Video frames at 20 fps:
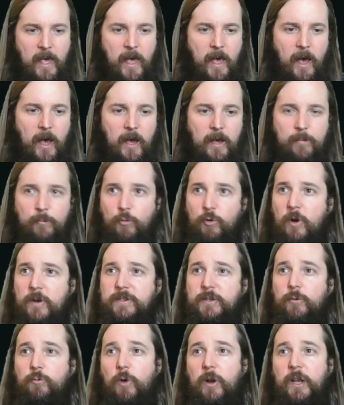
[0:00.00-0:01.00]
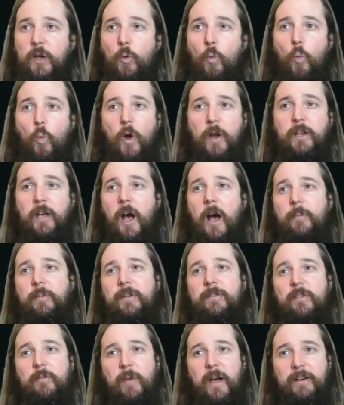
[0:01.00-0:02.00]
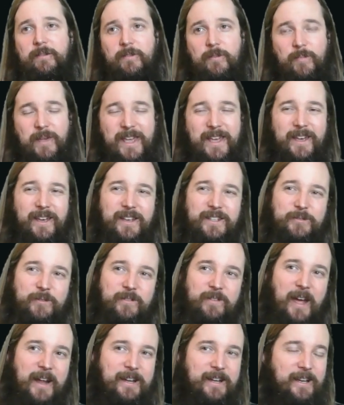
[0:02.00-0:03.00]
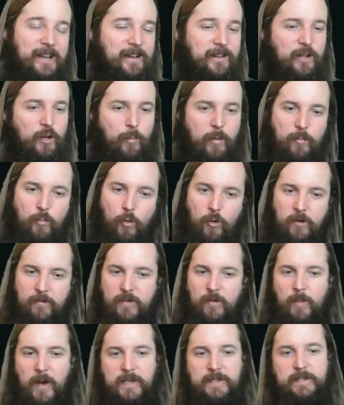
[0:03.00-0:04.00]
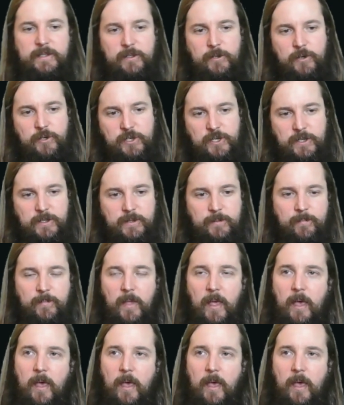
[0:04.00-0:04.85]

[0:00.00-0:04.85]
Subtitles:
We're also running 1 copy of the Might of the Meek because we've added in a little bit more of the mice synergies,